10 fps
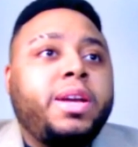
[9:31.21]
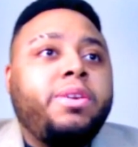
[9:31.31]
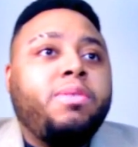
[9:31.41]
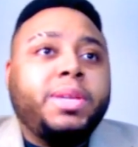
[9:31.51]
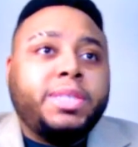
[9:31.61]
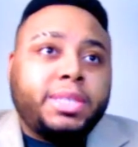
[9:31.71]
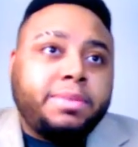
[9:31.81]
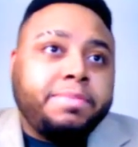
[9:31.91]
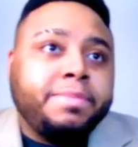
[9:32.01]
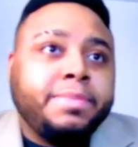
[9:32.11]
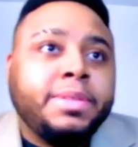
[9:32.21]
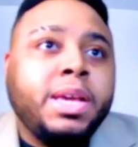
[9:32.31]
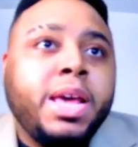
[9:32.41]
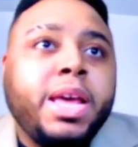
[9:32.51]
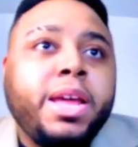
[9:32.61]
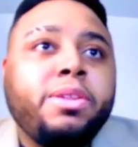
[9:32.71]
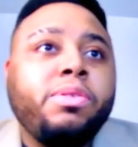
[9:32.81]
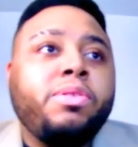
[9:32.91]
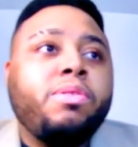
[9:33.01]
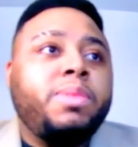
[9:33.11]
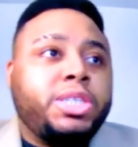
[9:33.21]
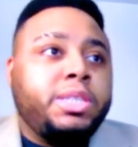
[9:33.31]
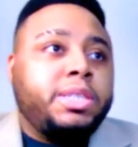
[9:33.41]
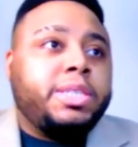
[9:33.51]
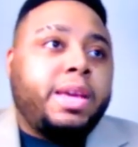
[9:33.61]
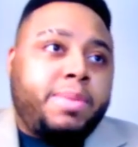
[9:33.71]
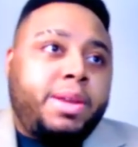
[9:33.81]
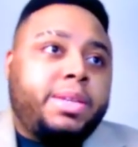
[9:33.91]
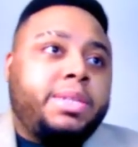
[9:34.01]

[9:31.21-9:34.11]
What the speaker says: your business? Include your mission statement.